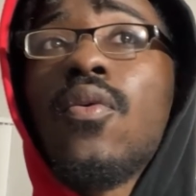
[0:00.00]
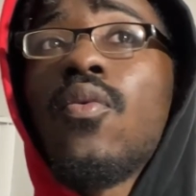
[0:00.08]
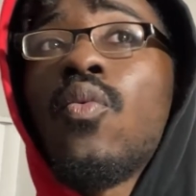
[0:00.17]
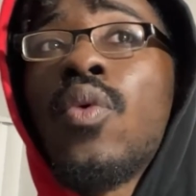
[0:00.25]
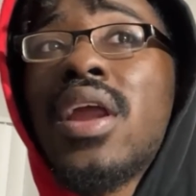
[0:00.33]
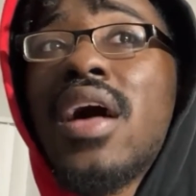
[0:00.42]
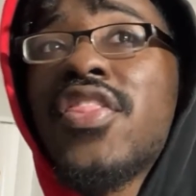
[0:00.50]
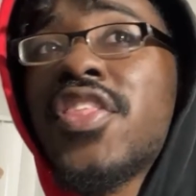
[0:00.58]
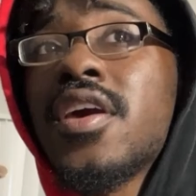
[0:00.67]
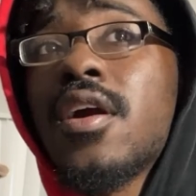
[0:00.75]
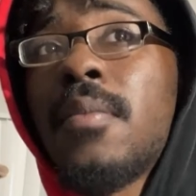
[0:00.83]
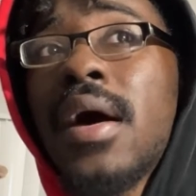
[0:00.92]
when I
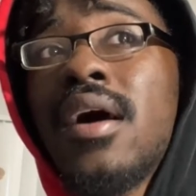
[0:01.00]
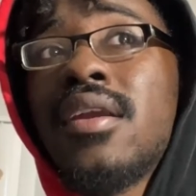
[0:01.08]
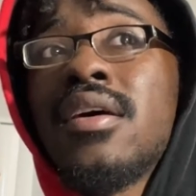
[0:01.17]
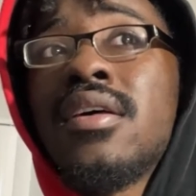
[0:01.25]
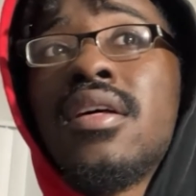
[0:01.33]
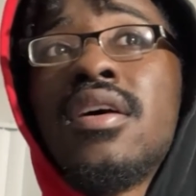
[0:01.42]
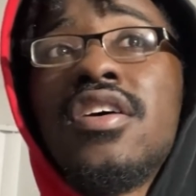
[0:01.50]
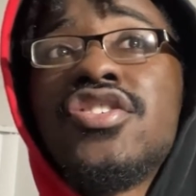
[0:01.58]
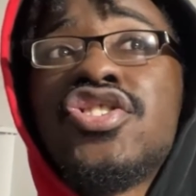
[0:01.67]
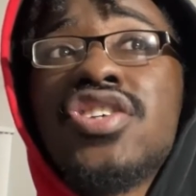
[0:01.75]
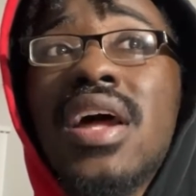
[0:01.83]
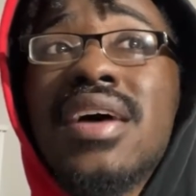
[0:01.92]
think about it,
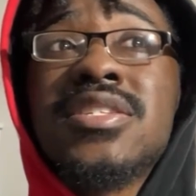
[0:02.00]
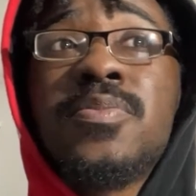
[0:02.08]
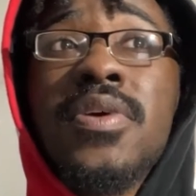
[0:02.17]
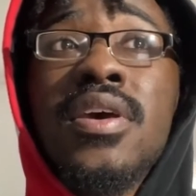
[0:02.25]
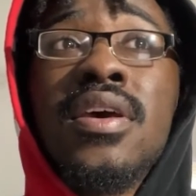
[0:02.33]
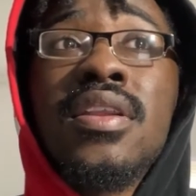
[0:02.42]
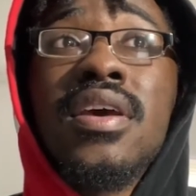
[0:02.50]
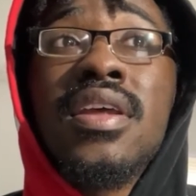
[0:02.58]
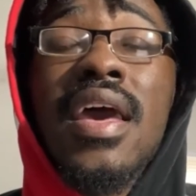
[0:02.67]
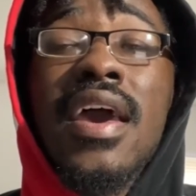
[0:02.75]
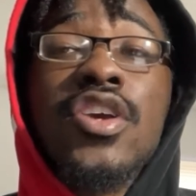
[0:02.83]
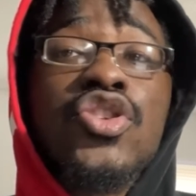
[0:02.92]
should I spend an
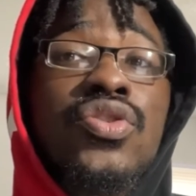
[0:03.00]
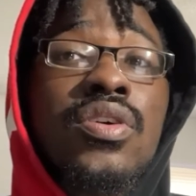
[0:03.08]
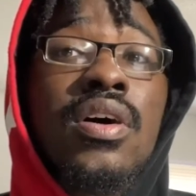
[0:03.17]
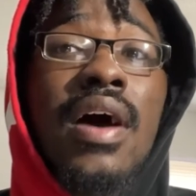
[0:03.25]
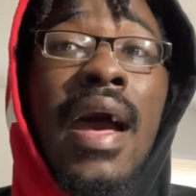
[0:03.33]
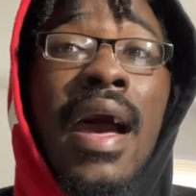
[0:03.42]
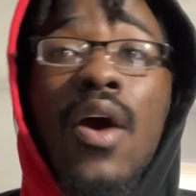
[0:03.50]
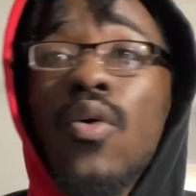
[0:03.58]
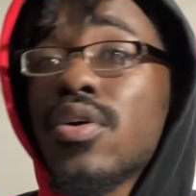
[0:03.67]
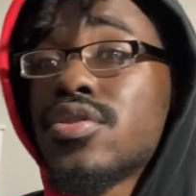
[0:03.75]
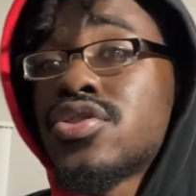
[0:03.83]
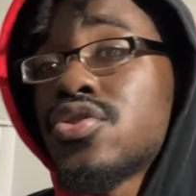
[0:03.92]
extra
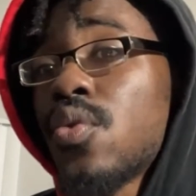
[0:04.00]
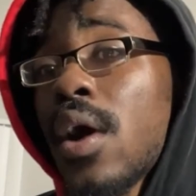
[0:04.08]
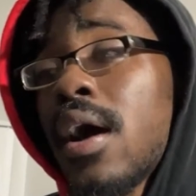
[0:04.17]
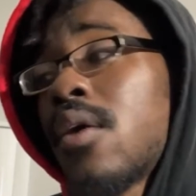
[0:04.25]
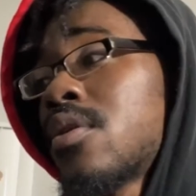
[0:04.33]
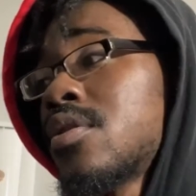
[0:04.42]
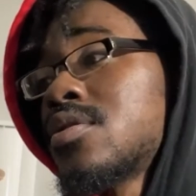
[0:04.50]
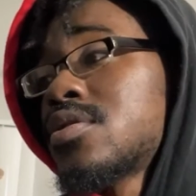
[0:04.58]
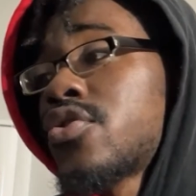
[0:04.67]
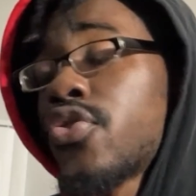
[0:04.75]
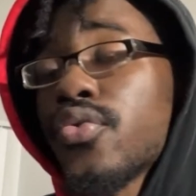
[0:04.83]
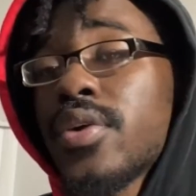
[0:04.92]
hour, 2 hours,
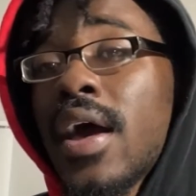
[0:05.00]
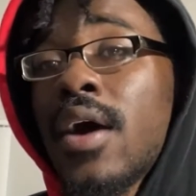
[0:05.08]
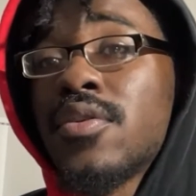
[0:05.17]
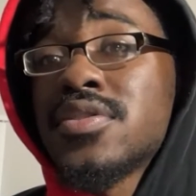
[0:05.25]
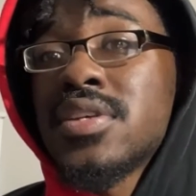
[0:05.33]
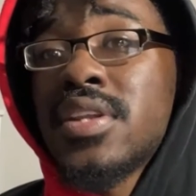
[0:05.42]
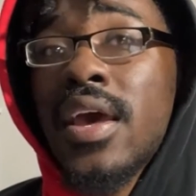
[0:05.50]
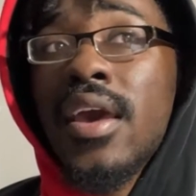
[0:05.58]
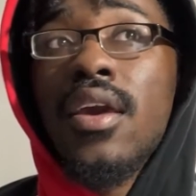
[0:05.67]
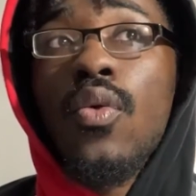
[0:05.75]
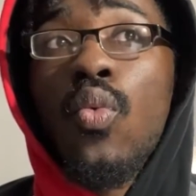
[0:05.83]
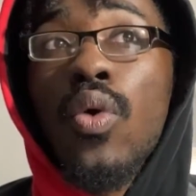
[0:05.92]
3 hours a
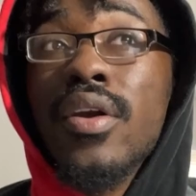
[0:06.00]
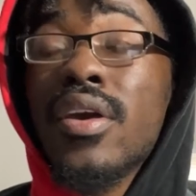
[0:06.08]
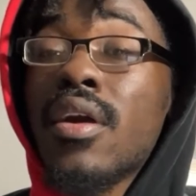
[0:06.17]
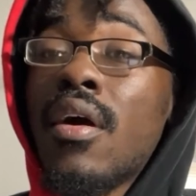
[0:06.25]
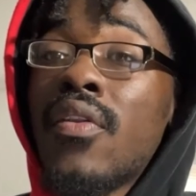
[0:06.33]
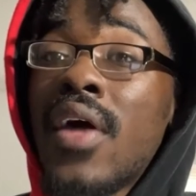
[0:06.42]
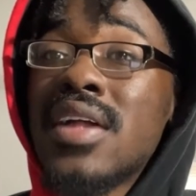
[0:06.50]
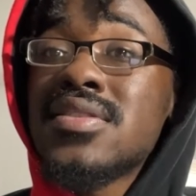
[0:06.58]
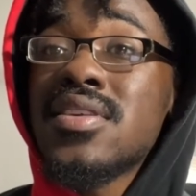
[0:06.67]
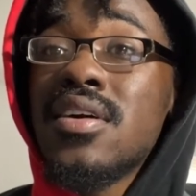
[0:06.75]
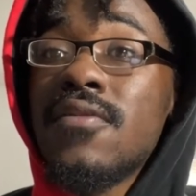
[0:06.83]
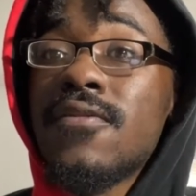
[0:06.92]
day working on that
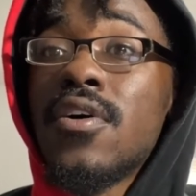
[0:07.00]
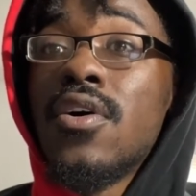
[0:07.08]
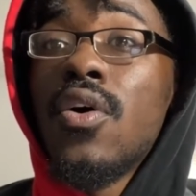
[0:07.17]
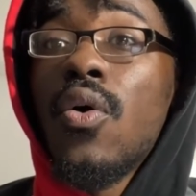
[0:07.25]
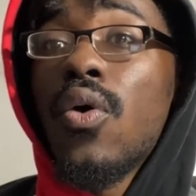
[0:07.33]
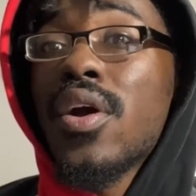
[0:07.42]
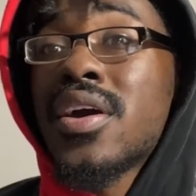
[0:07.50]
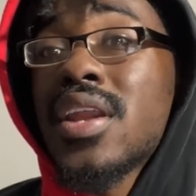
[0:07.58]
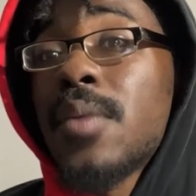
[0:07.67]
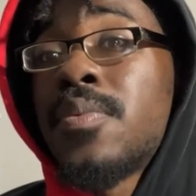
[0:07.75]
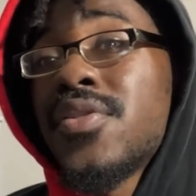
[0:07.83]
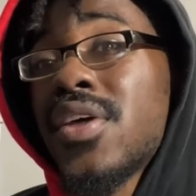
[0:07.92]
stuff? Or could I
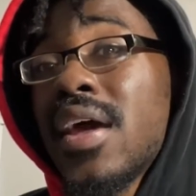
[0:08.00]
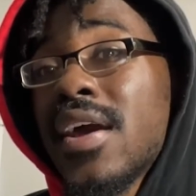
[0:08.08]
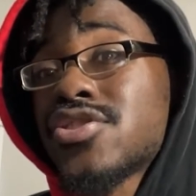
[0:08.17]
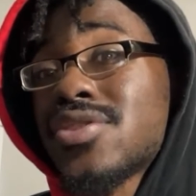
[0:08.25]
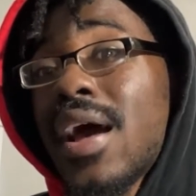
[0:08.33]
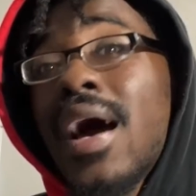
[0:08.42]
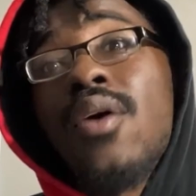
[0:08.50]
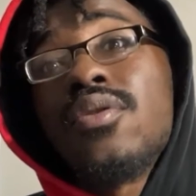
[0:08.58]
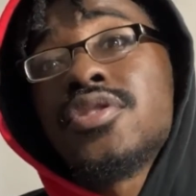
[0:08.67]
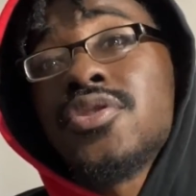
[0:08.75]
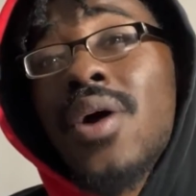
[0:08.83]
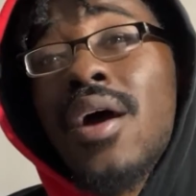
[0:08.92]
put that extra hour,
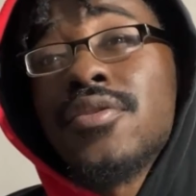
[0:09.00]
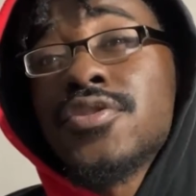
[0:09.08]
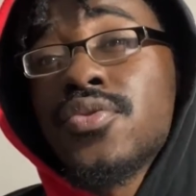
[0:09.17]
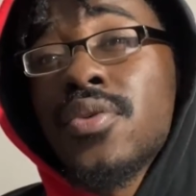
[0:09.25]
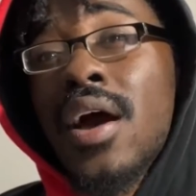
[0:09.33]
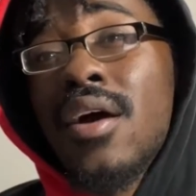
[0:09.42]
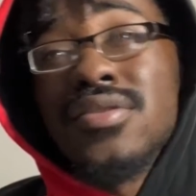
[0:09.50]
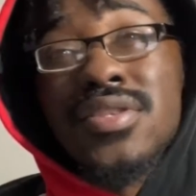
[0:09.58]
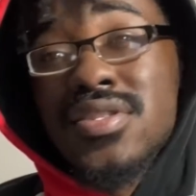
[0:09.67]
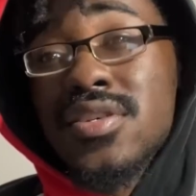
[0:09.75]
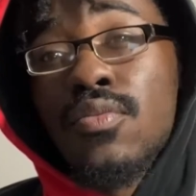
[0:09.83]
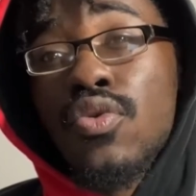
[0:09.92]
2 hours, 3 hours
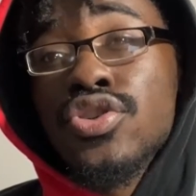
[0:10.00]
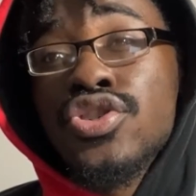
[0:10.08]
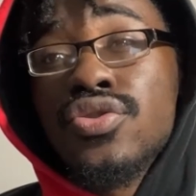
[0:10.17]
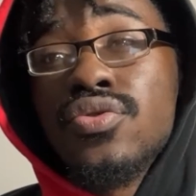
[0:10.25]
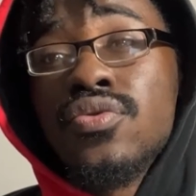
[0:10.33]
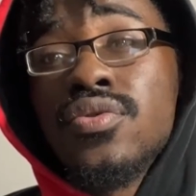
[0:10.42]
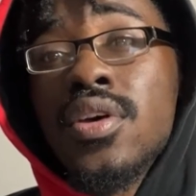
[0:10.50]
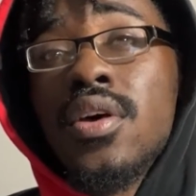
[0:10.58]
into more shoes?